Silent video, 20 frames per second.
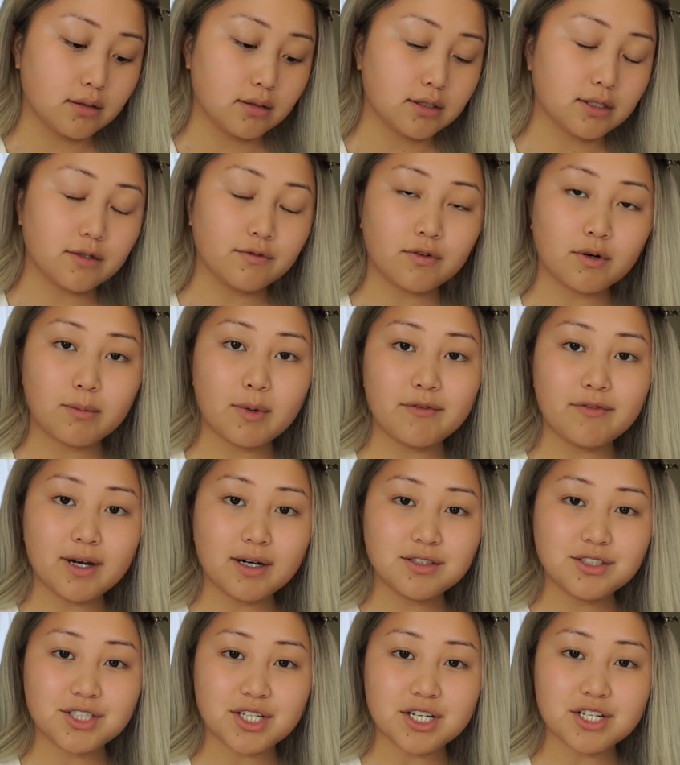So for my
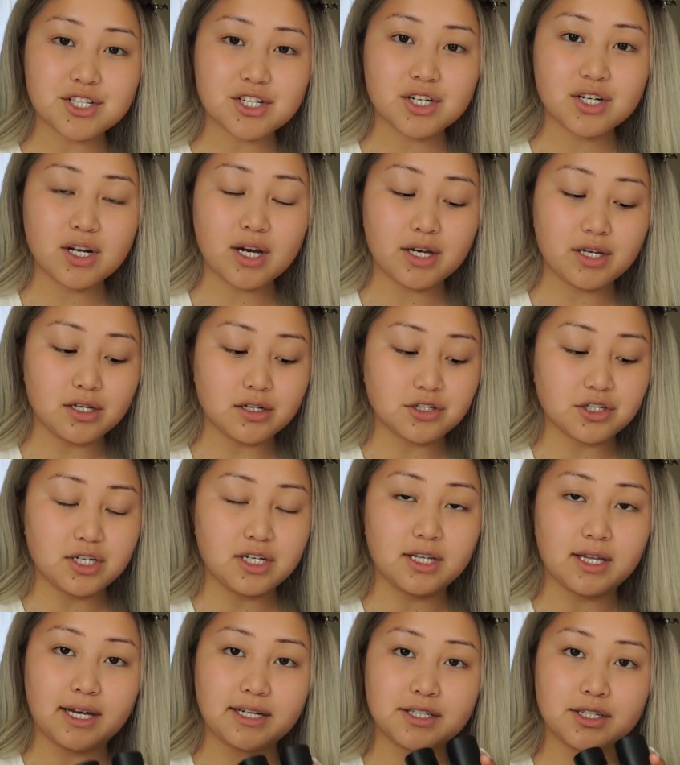foundation, I
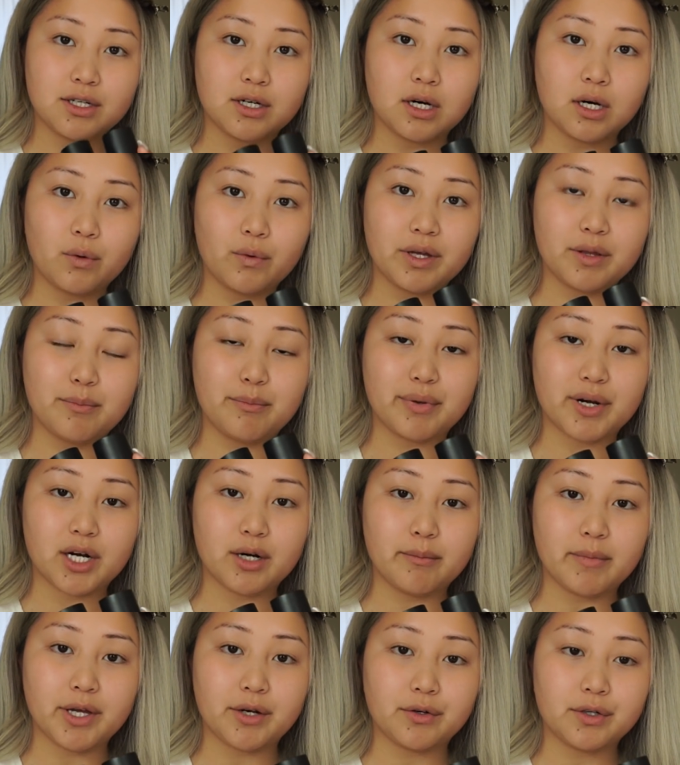usually like to go with
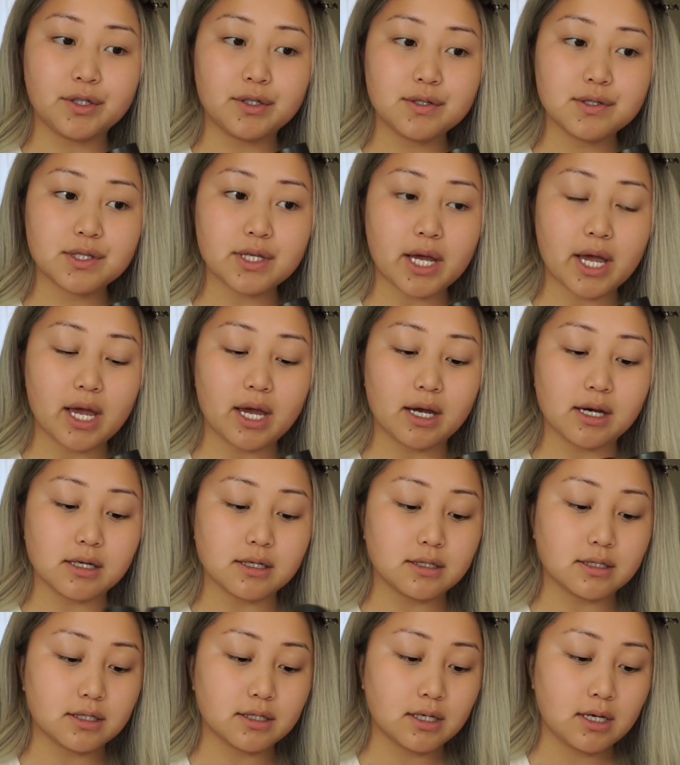BareMinerals,
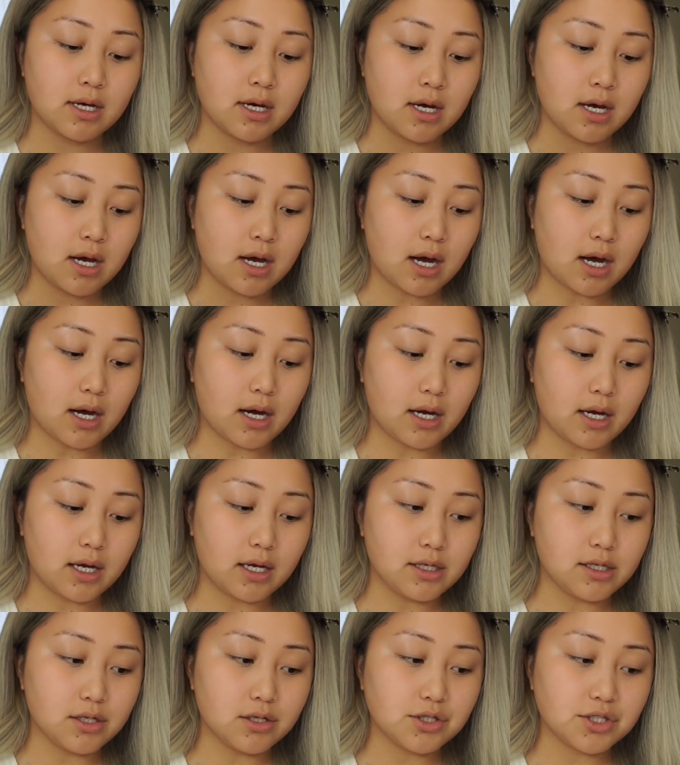and I
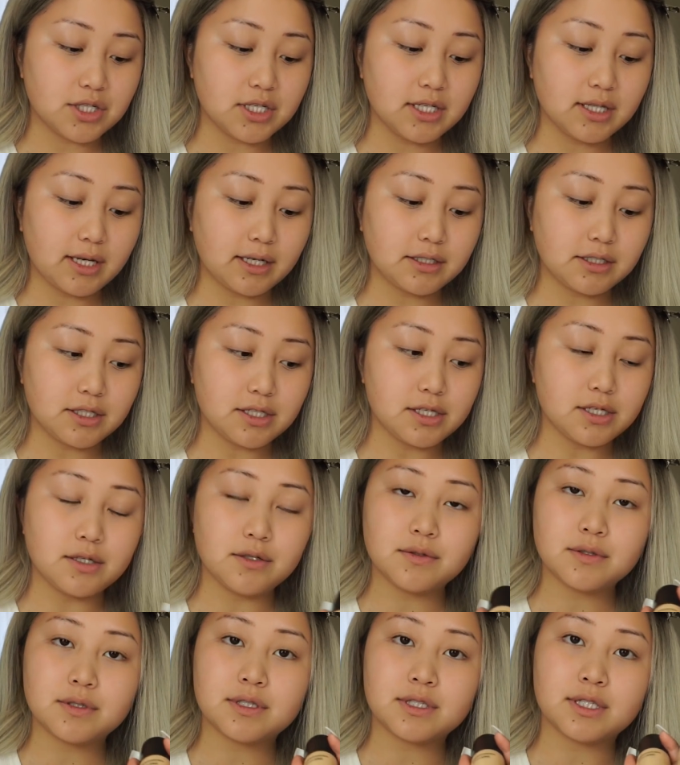usually like to
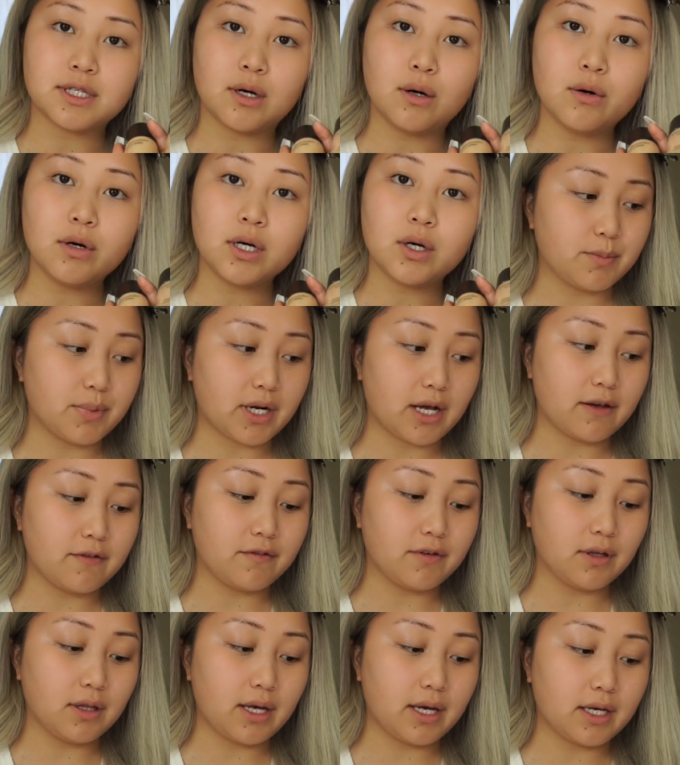use Silk, but I
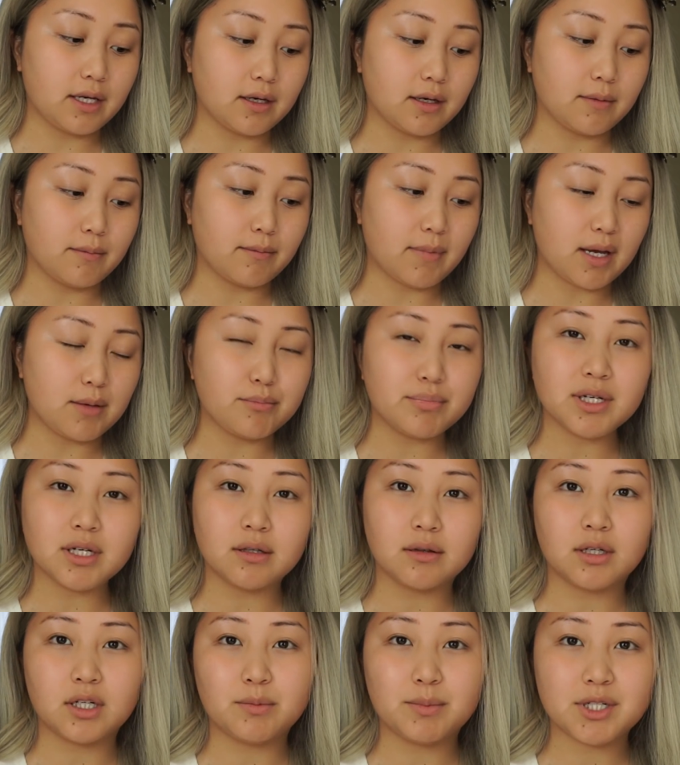feel like it might be a
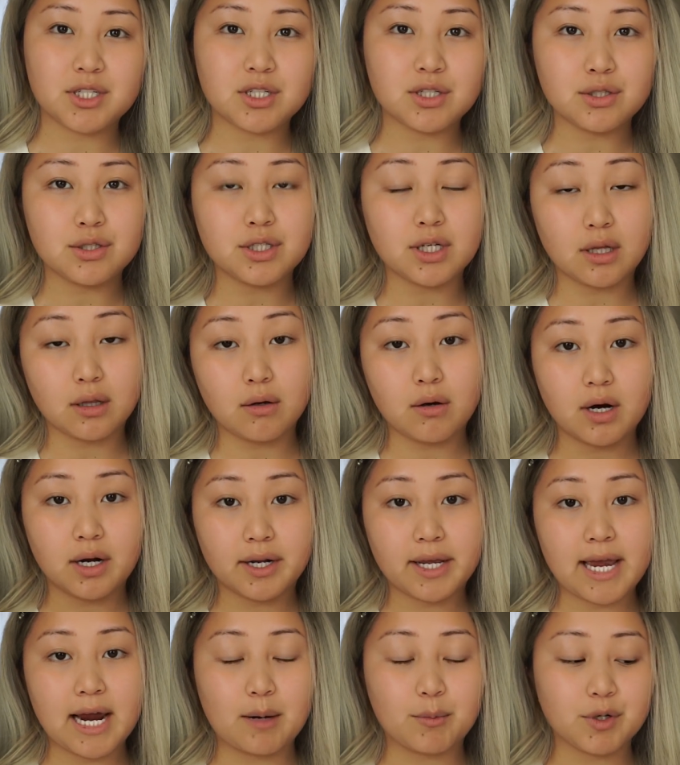little bit too yellow on
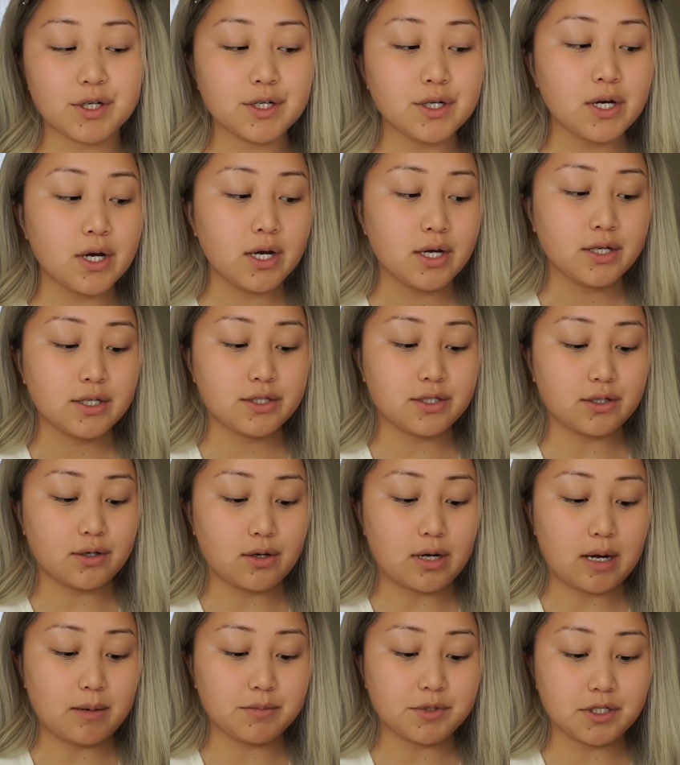camera. So
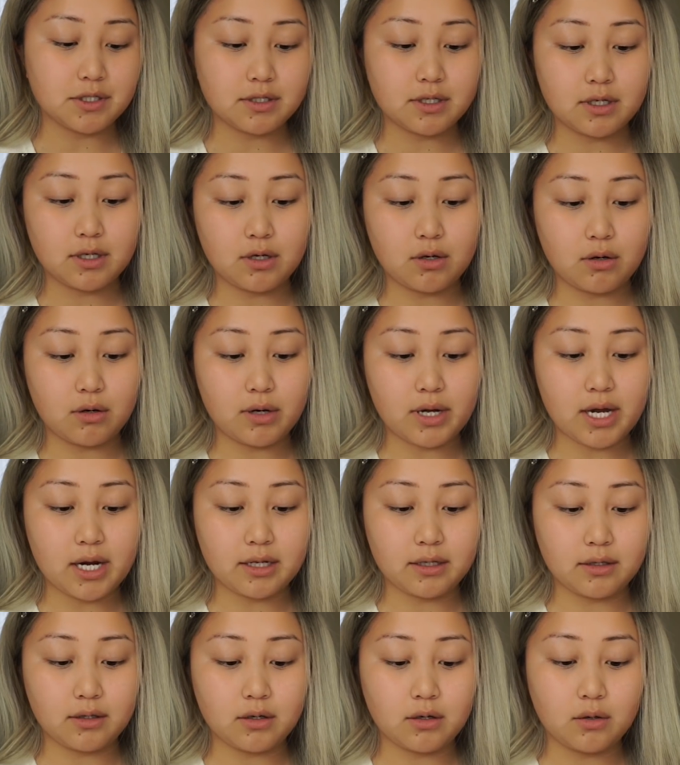I'm just going to go ahead
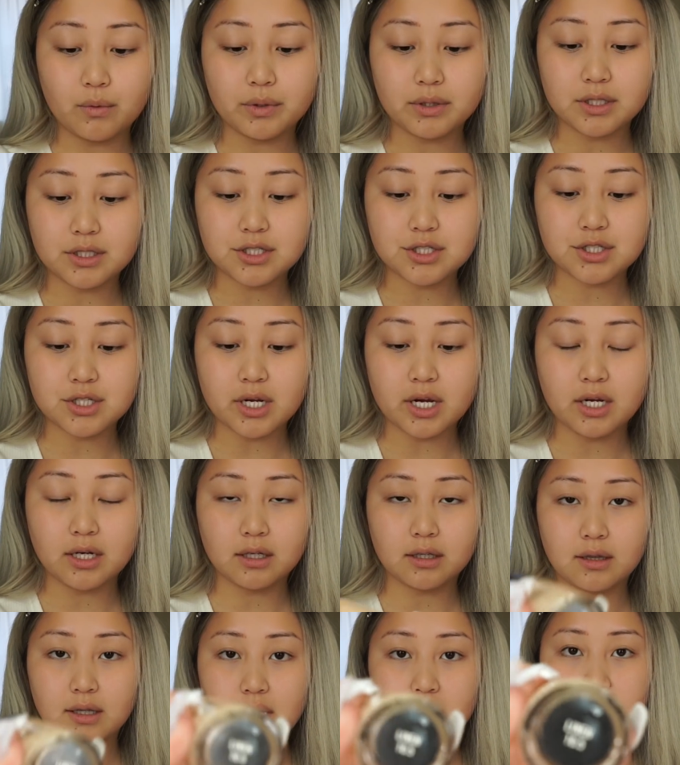and go with the
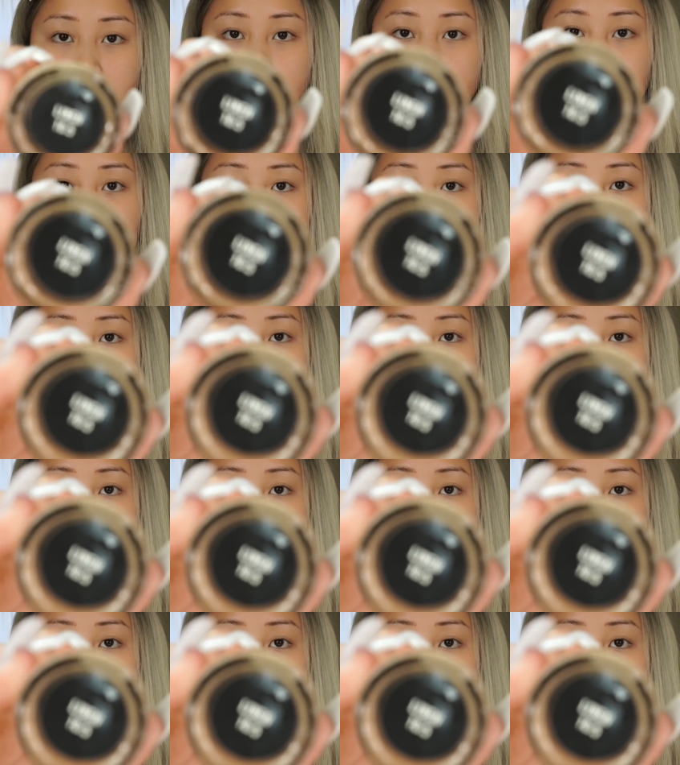shade Linen